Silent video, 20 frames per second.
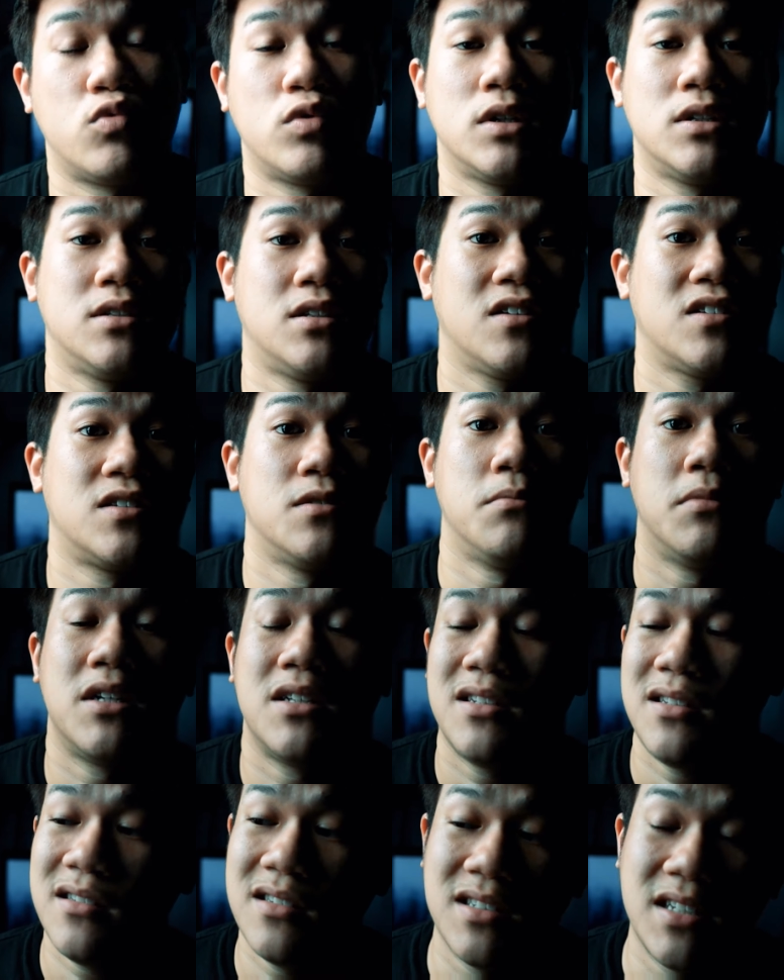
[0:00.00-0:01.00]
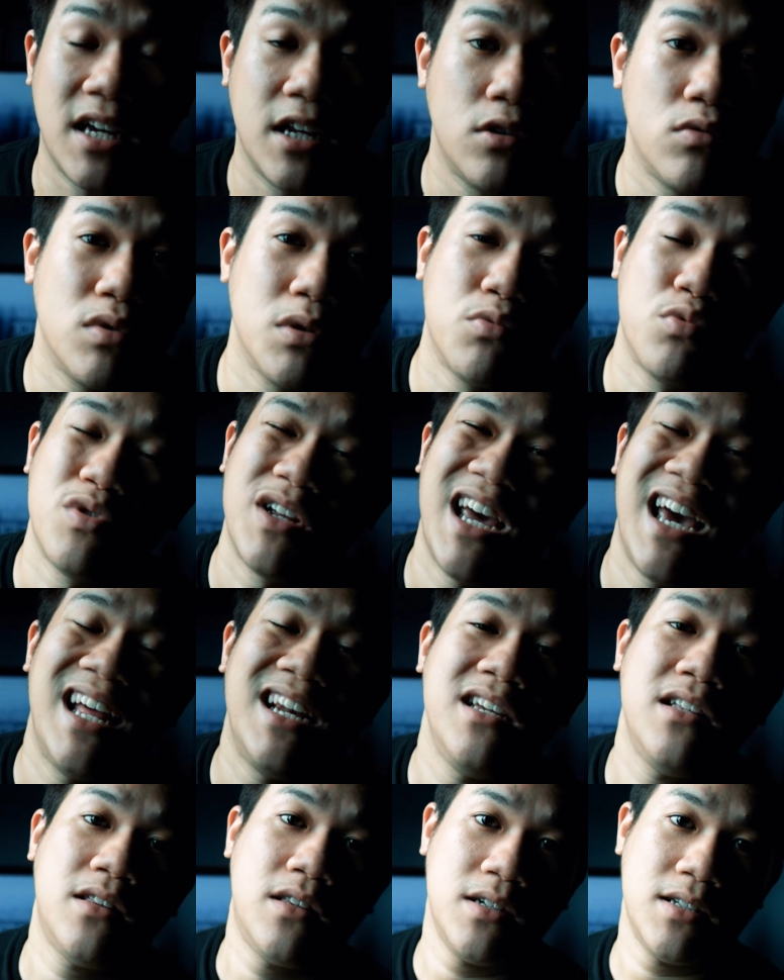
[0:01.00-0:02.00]
with a disability, to dating women with
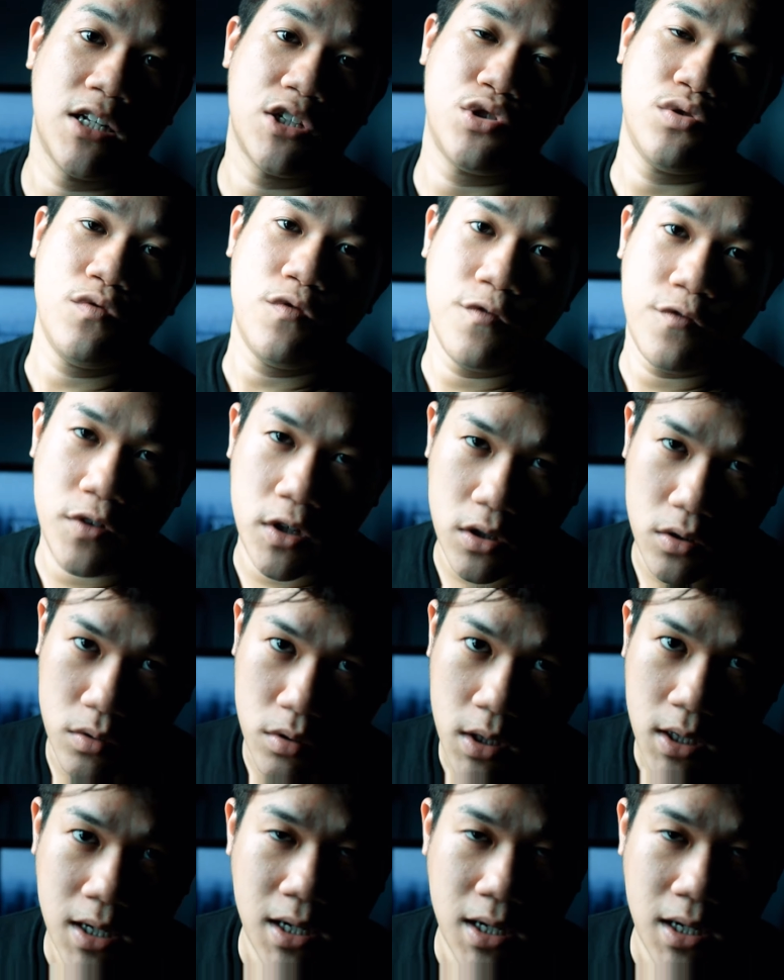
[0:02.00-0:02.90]
anything that you feel